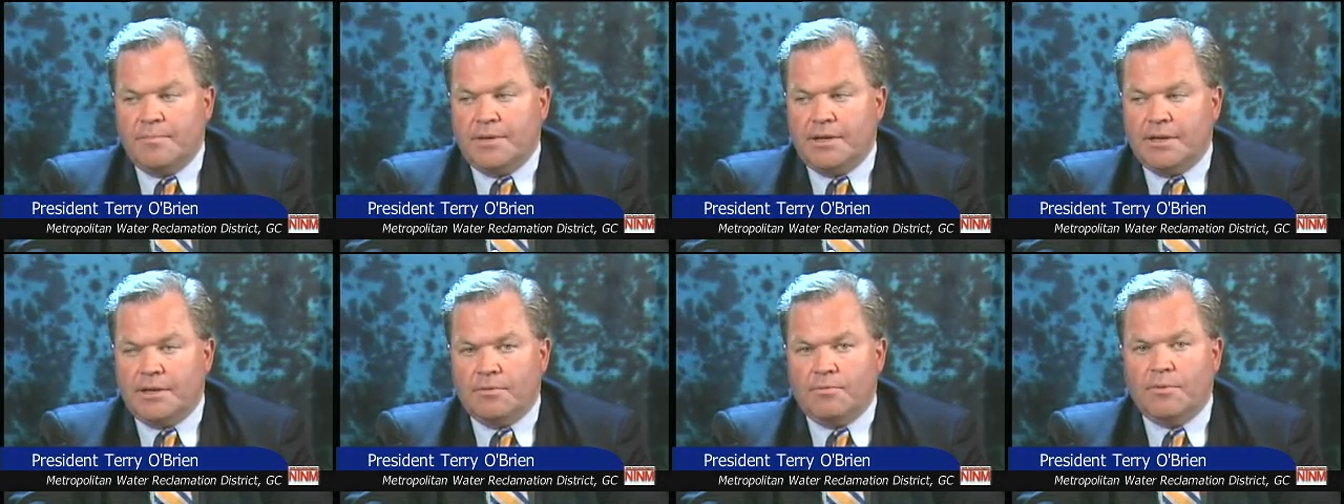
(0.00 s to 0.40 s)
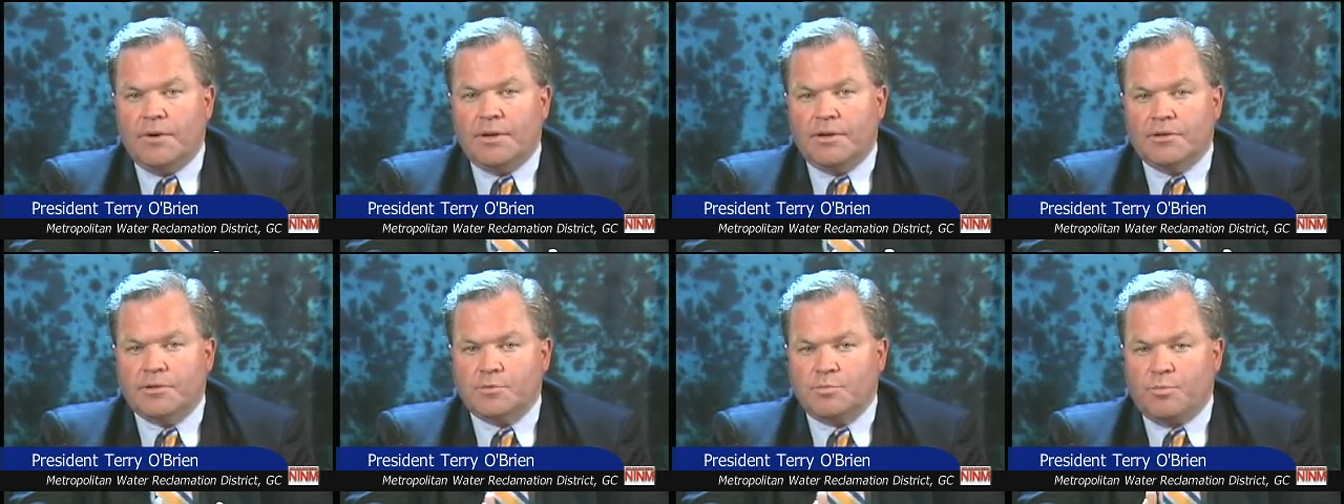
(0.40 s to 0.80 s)
bid it
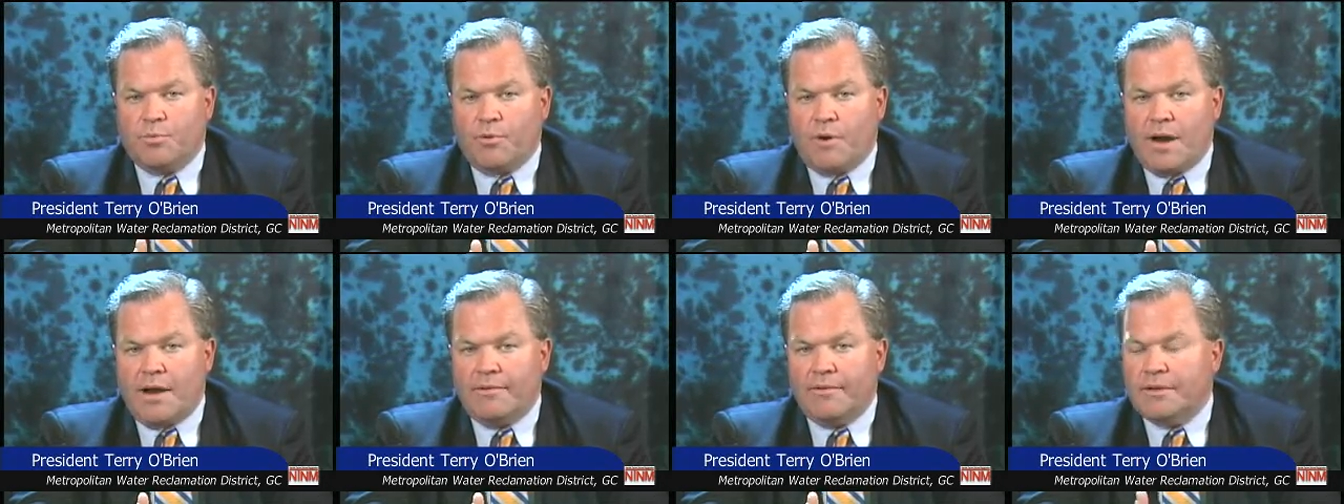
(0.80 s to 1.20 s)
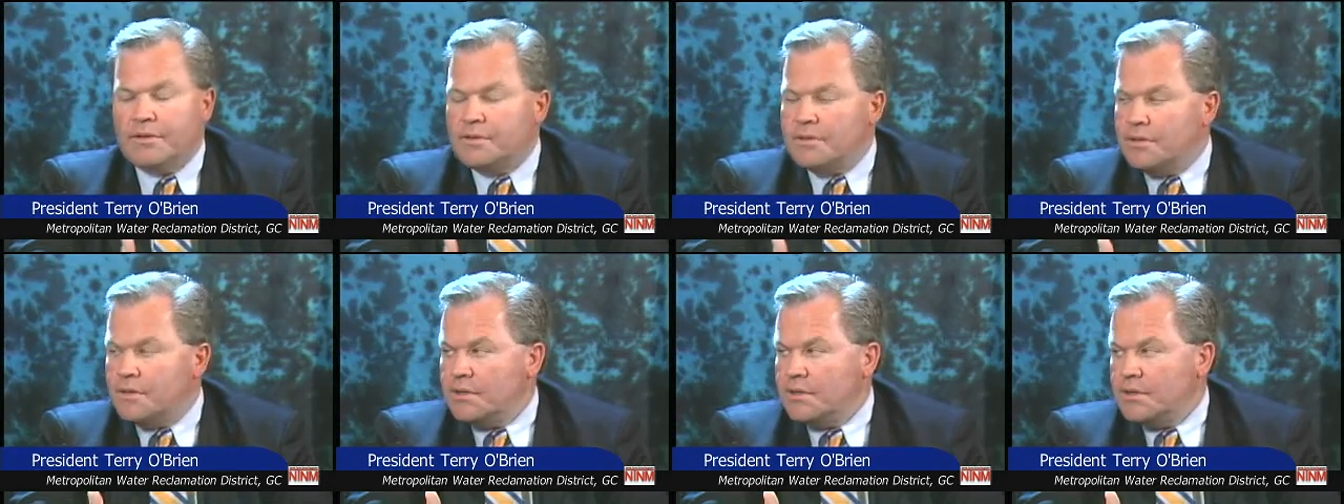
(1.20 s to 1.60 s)
when there's
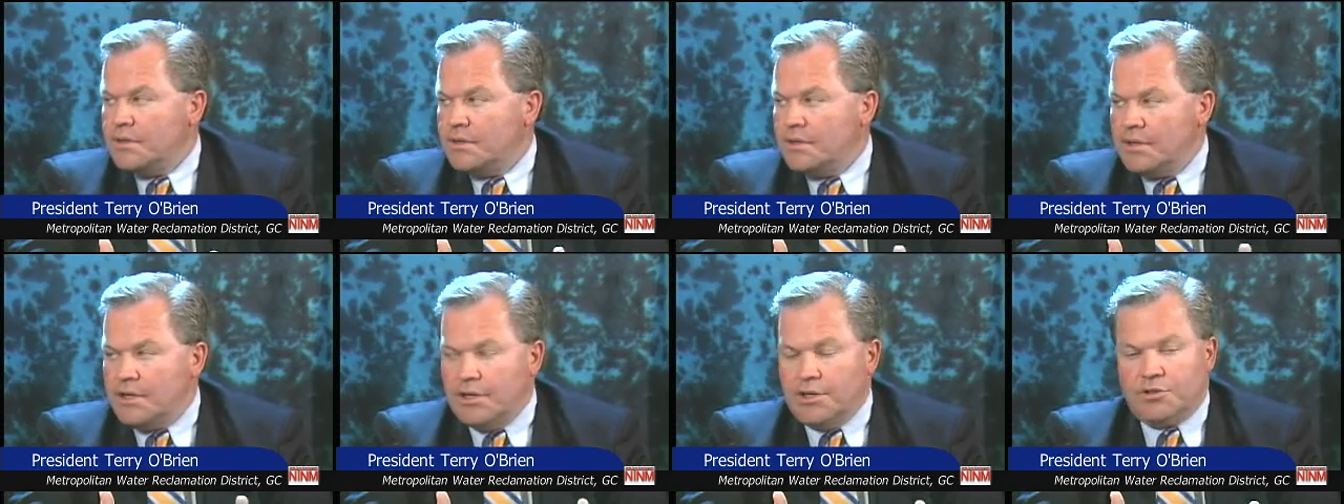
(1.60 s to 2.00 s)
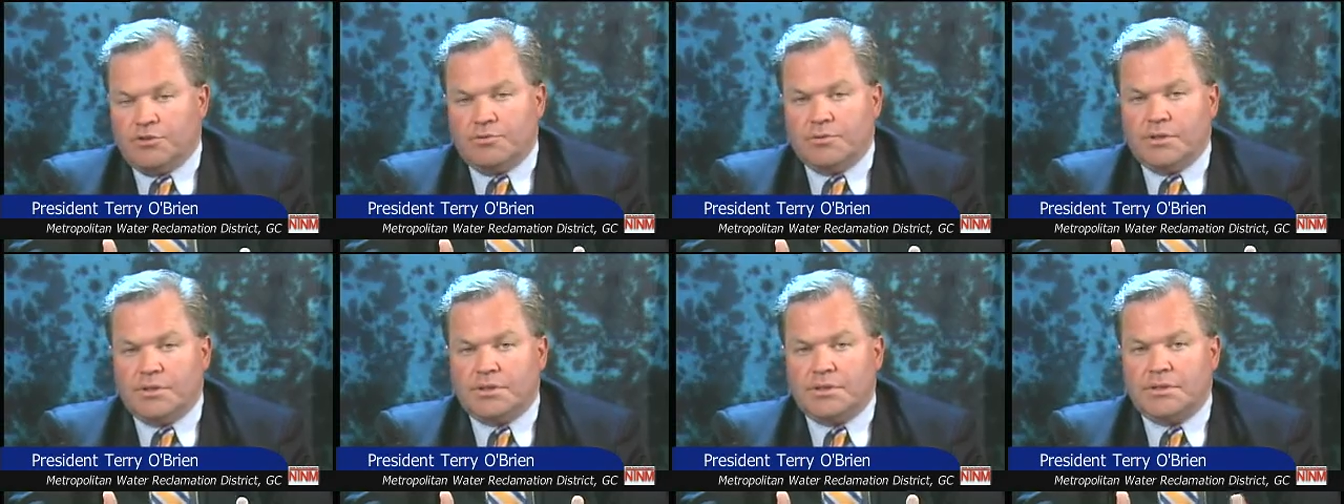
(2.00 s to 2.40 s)
private
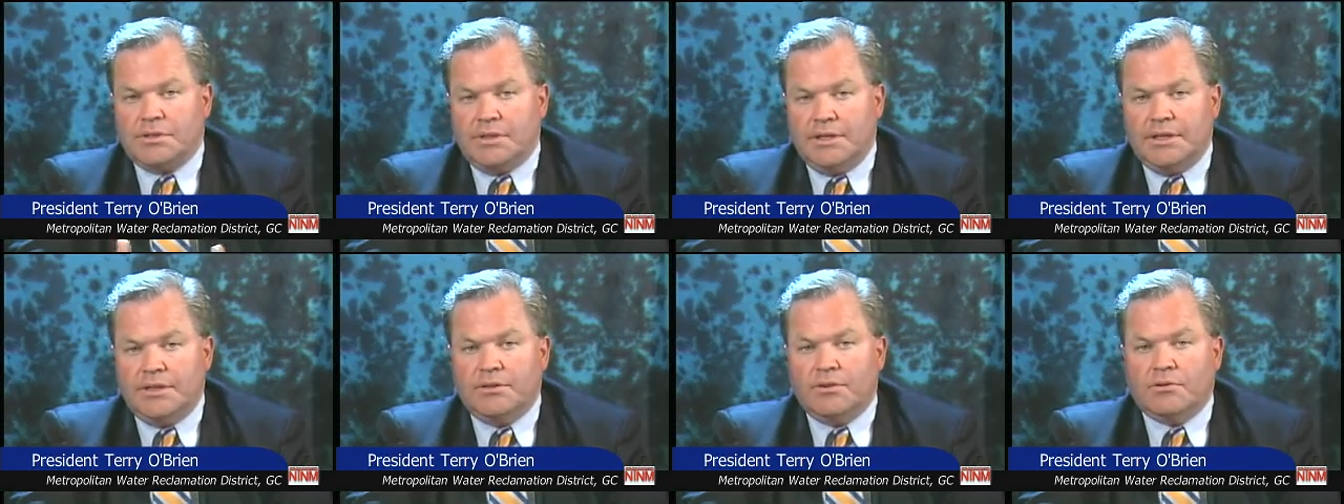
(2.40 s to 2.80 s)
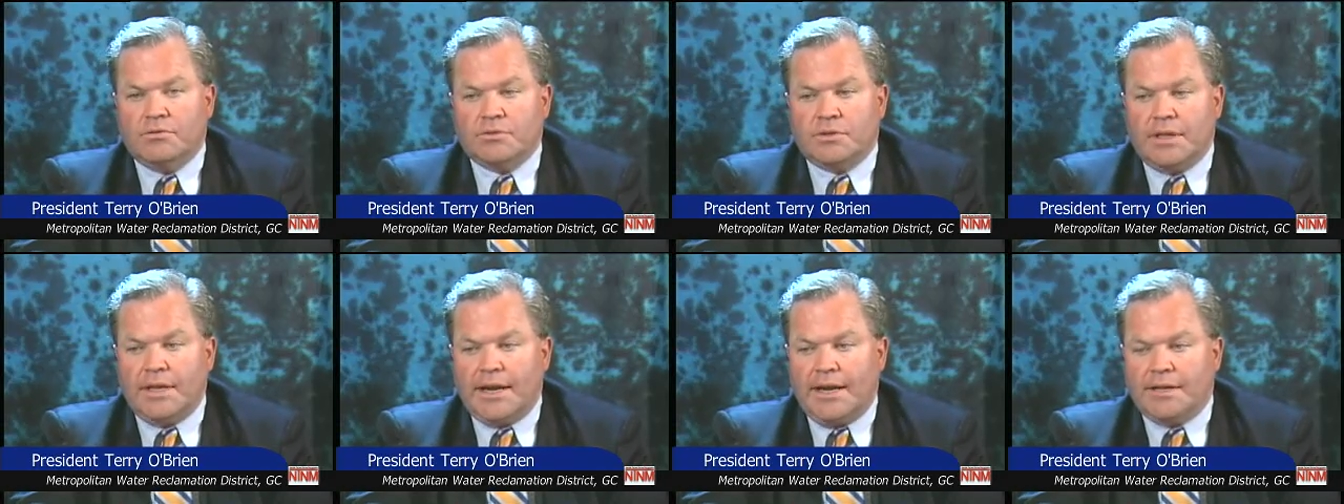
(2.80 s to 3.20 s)
interest in
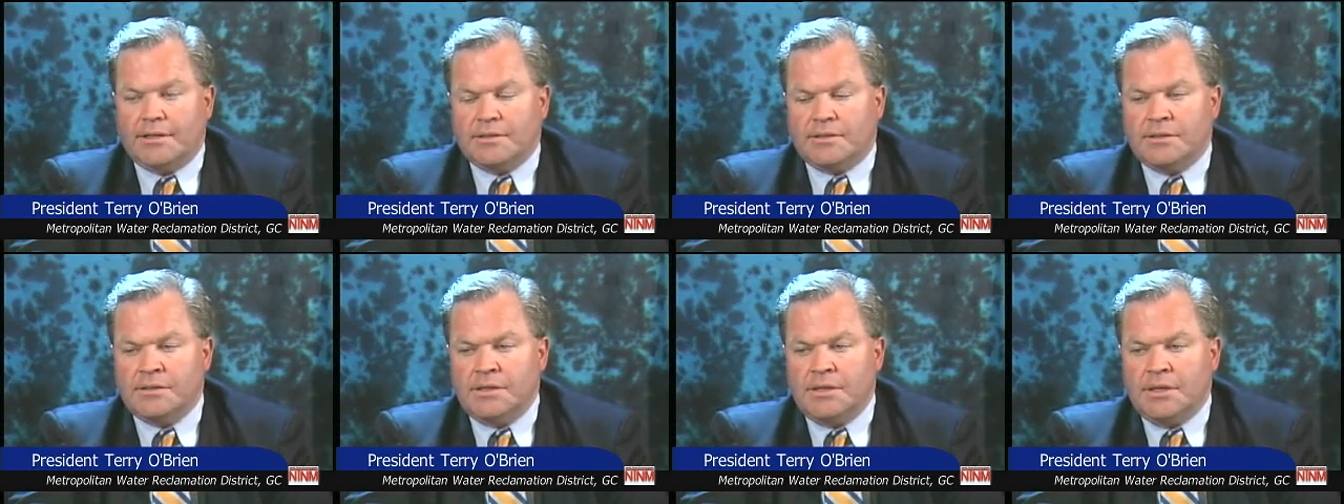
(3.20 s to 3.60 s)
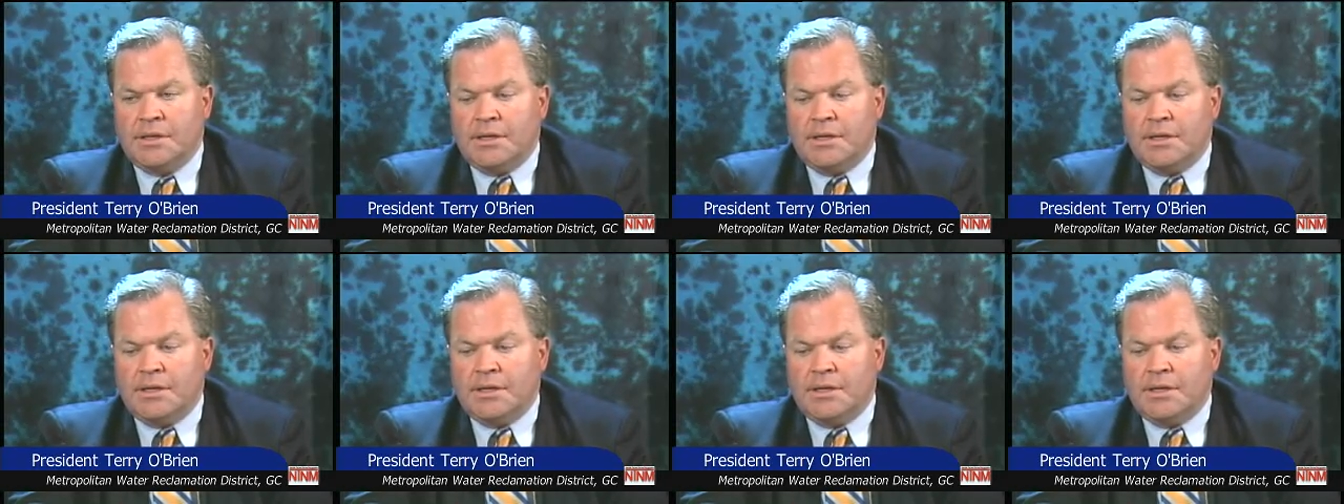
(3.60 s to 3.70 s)
those lands.